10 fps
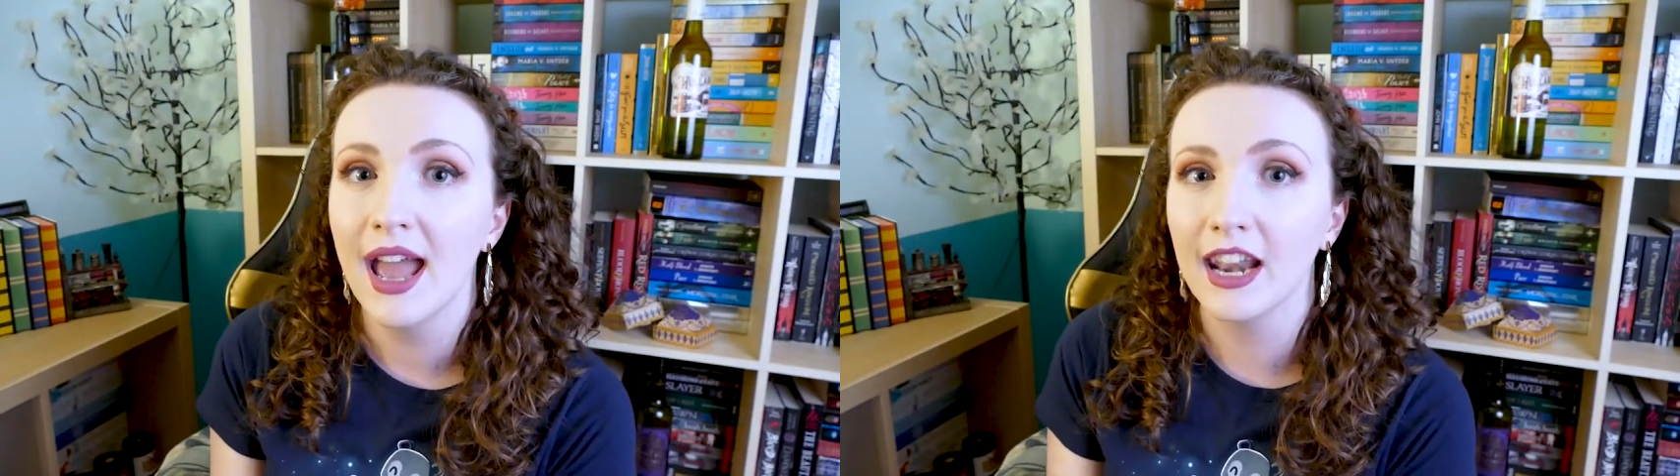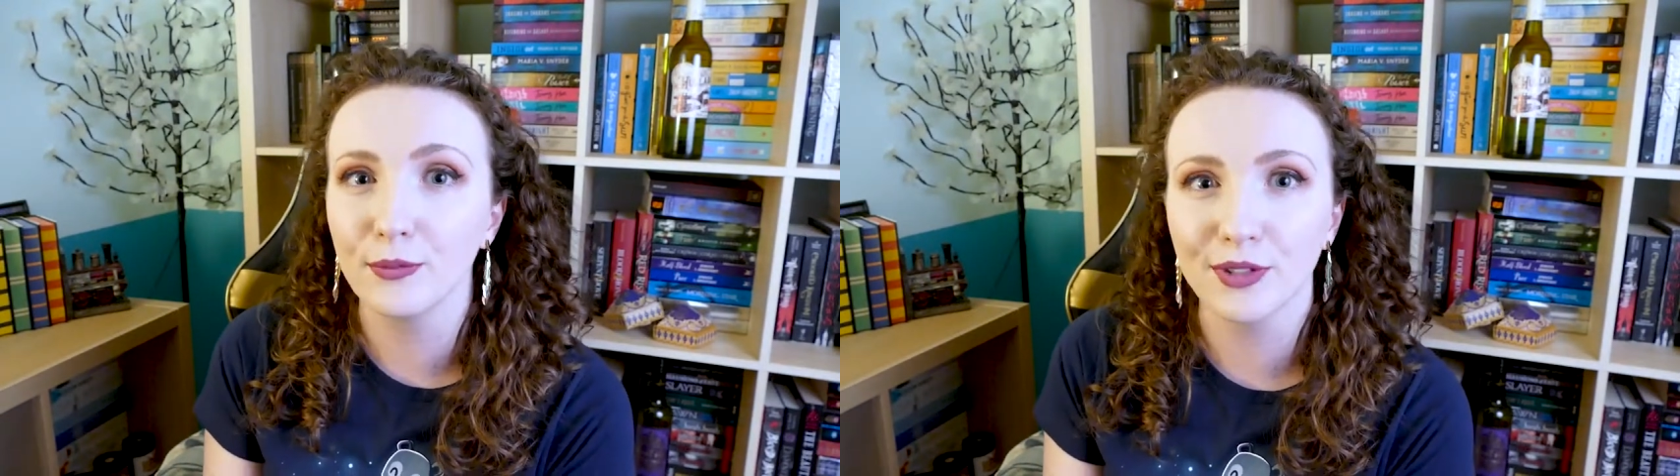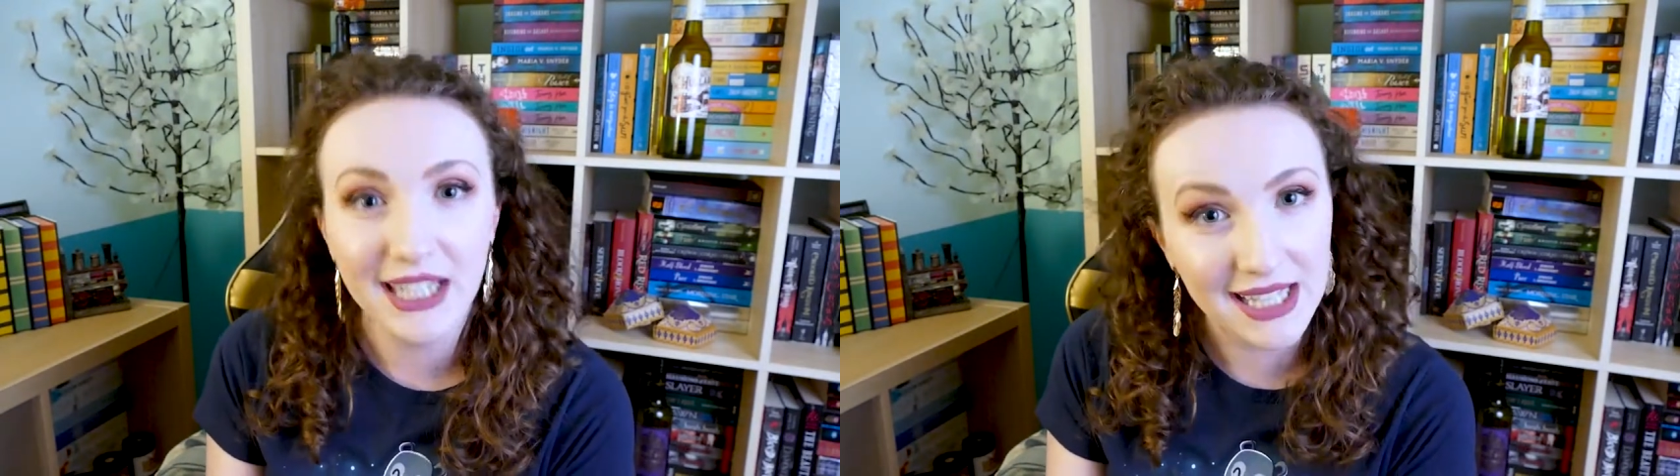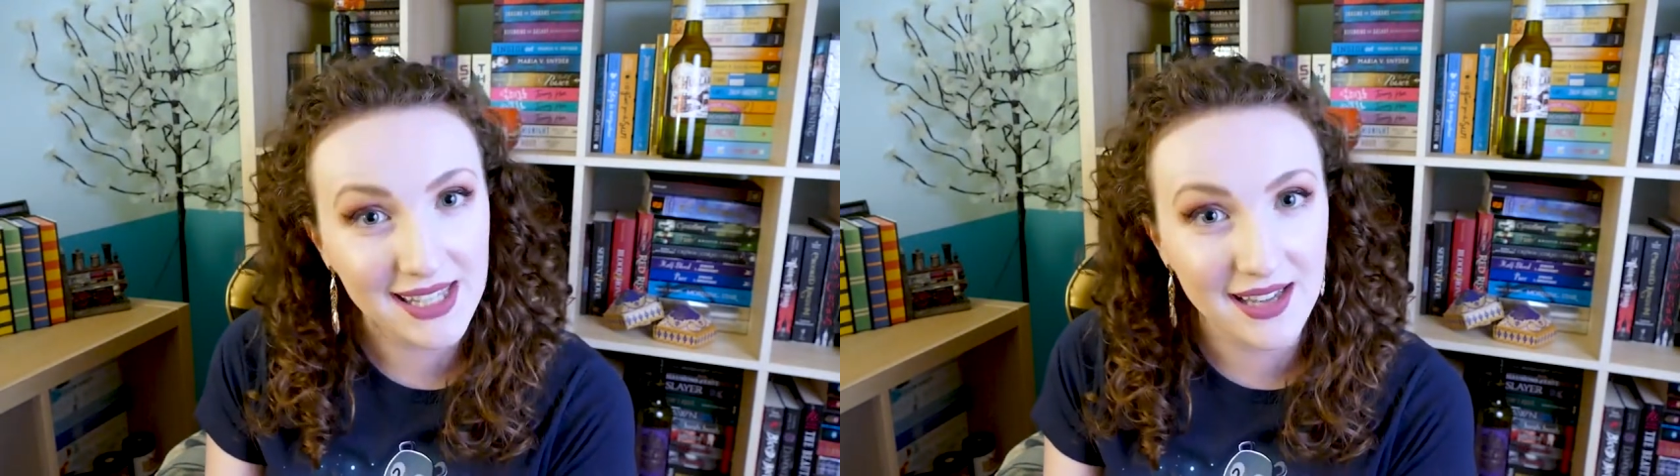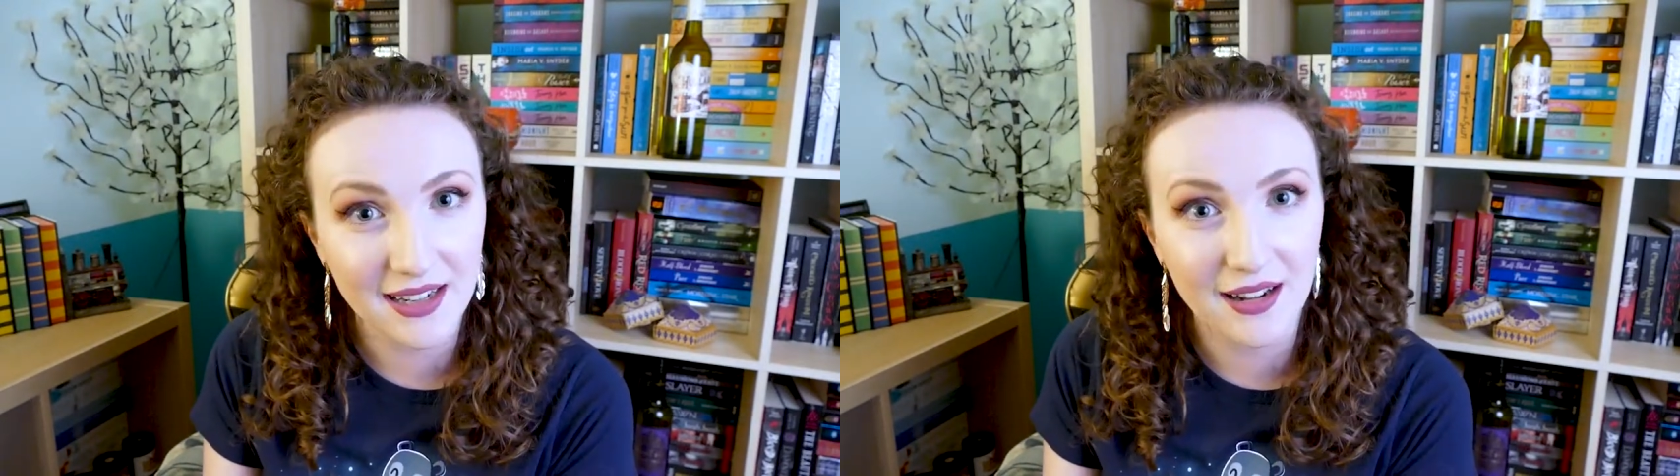I'm really
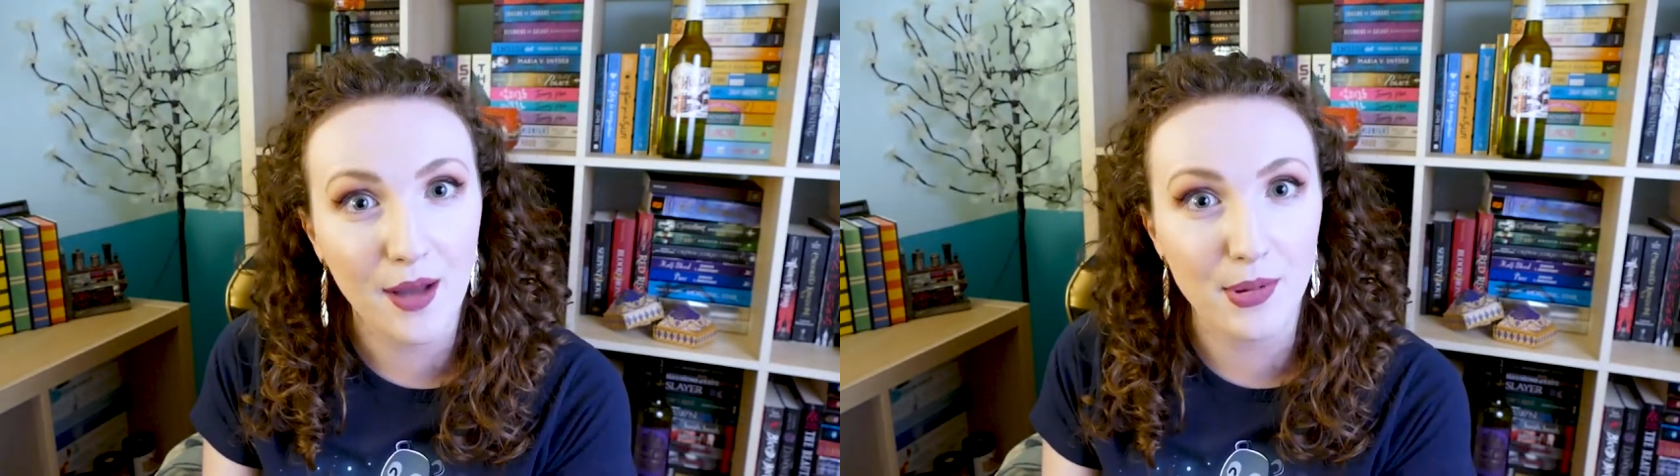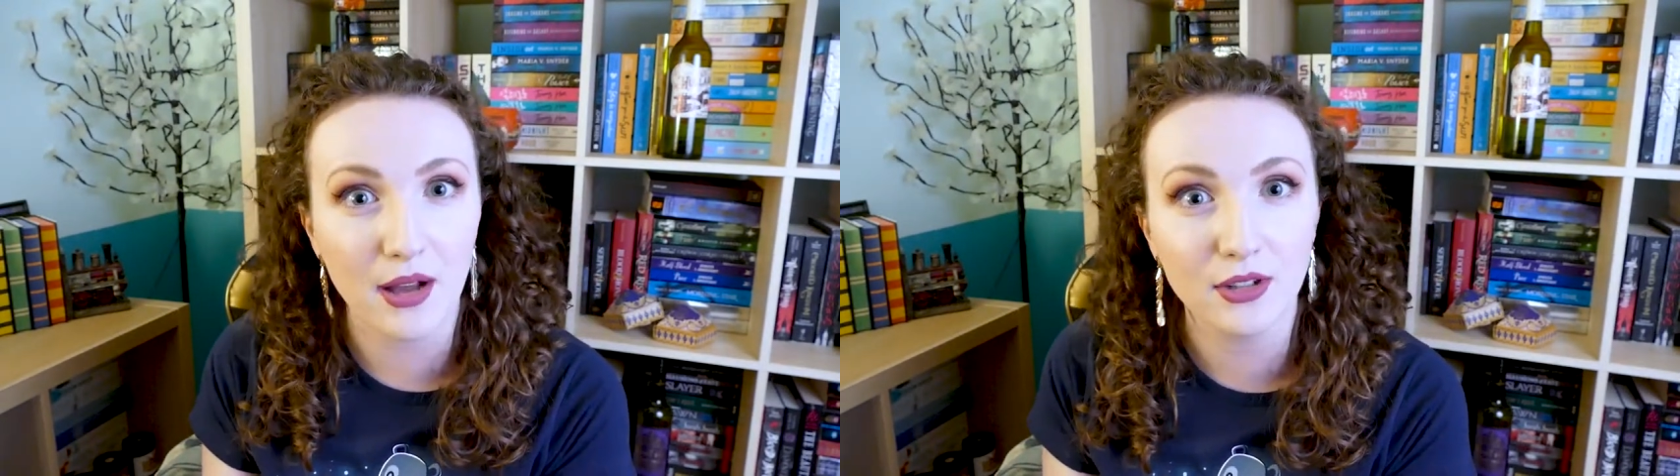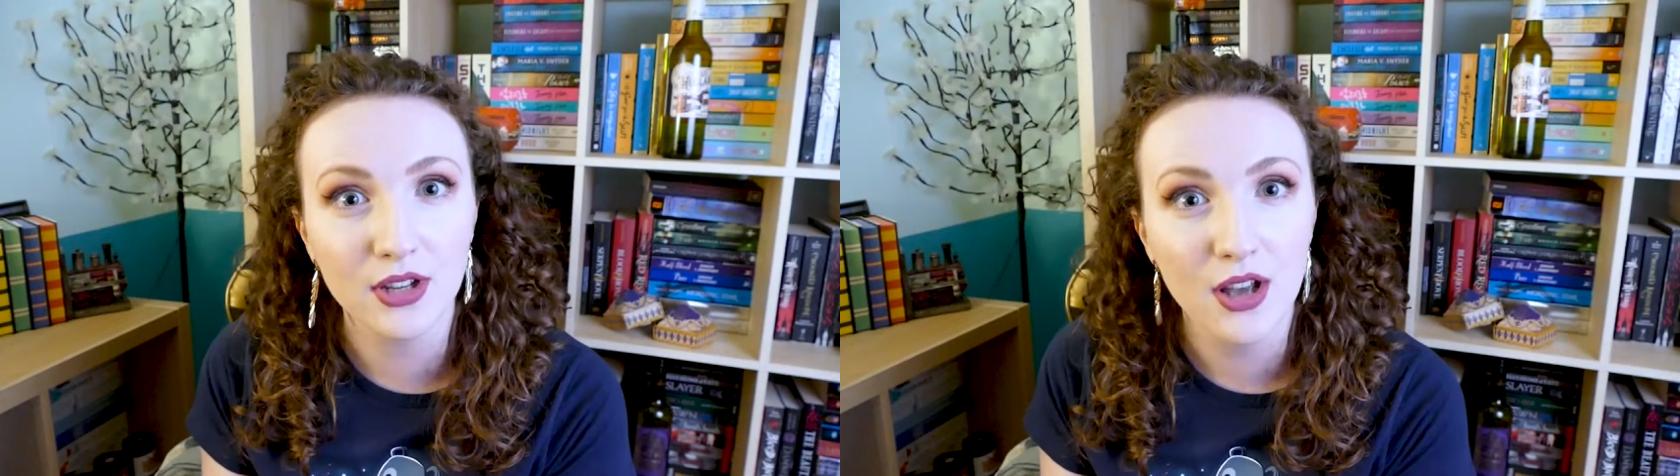excited about